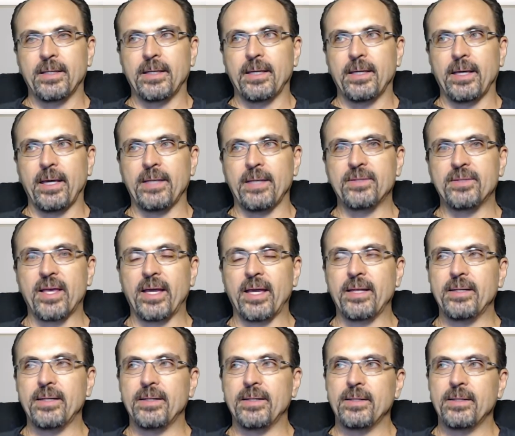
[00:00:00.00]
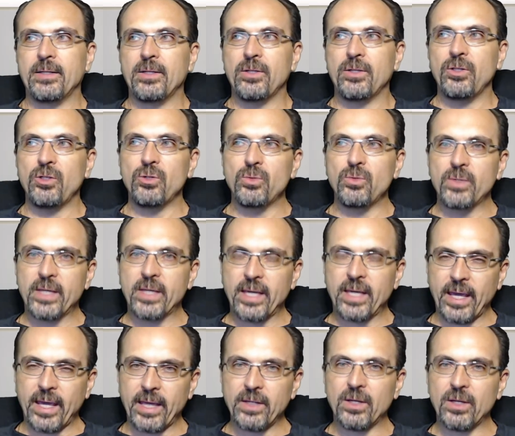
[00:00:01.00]
is that you
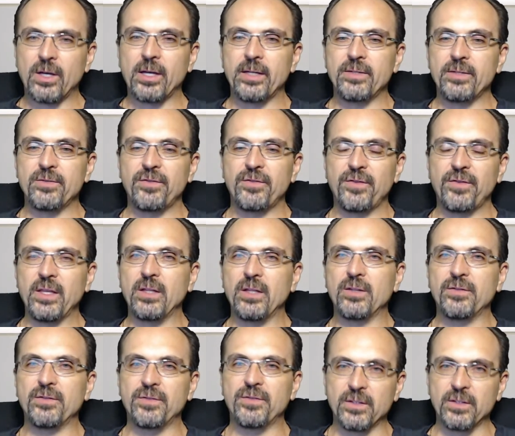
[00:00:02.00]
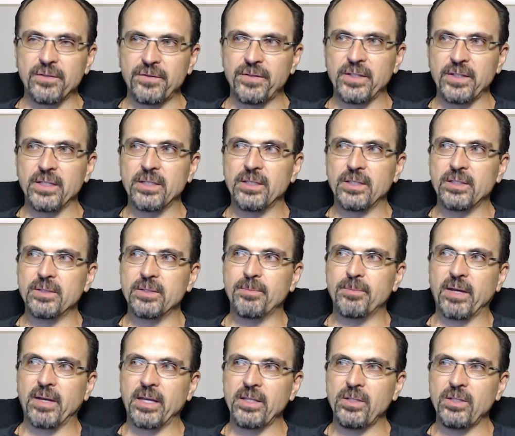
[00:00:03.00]
cannot feel fulfilled
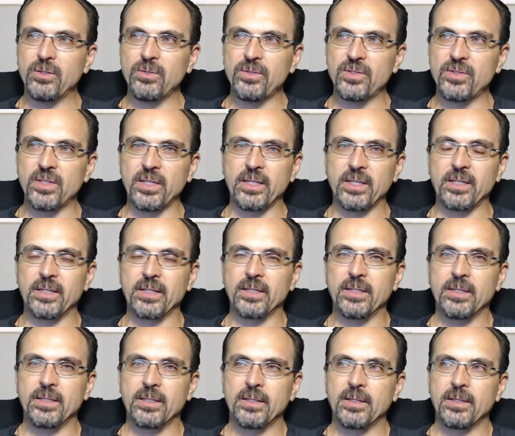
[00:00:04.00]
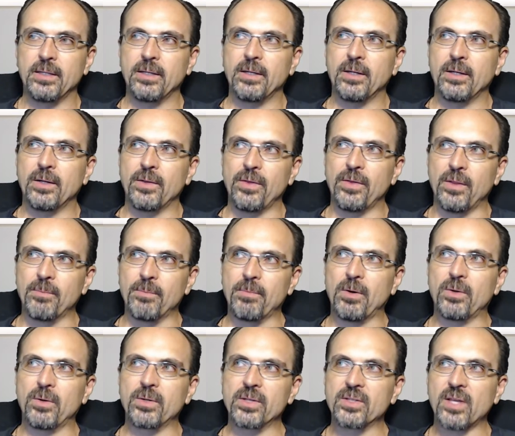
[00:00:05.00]
by using the
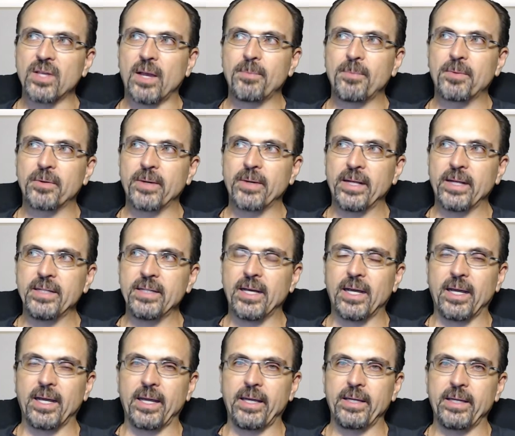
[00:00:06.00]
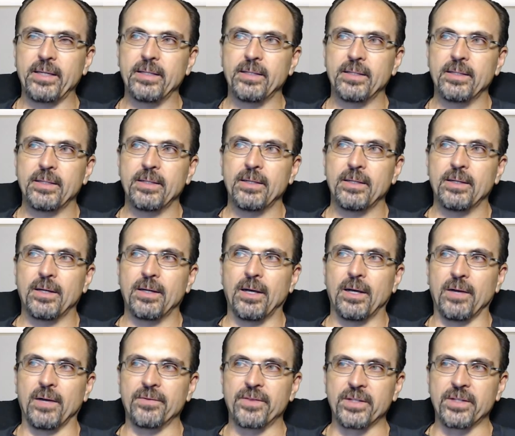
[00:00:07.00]
modus operandi
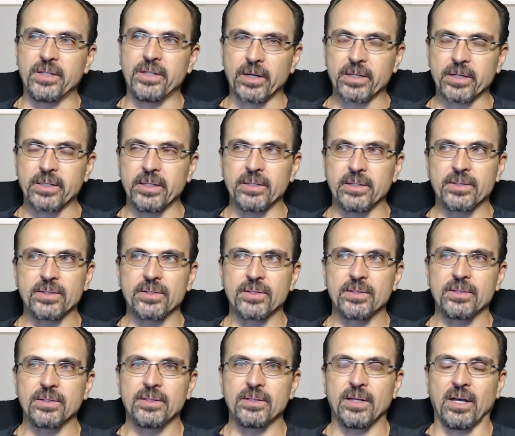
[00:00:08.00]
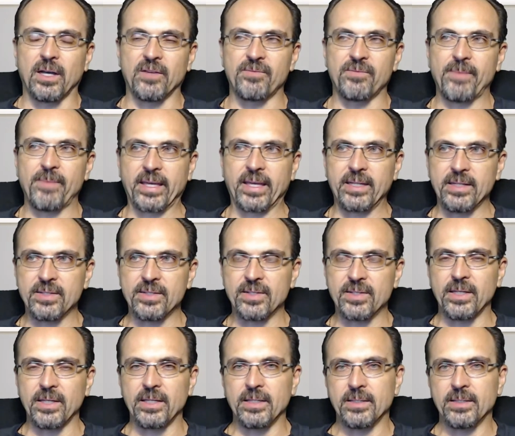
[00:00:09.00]
of the darkness, of mechanicity,